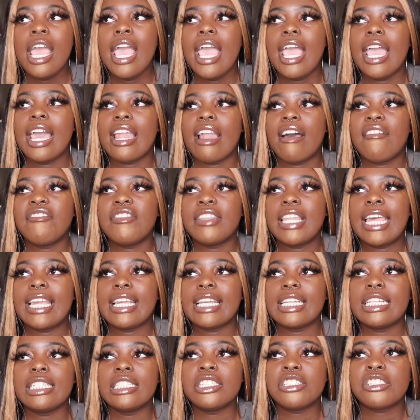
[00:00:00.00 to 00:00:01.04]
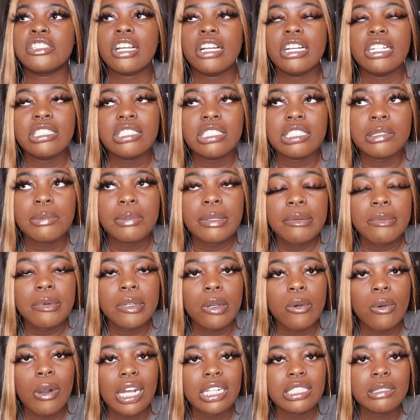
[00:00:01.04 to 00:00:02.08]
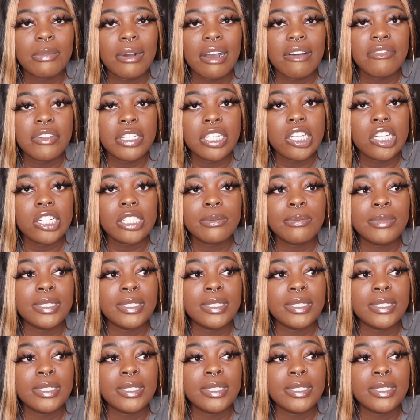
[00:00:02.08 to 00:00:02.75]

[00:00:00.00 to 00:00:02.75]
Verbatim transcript: And I feel like it discourages people to watch my videos,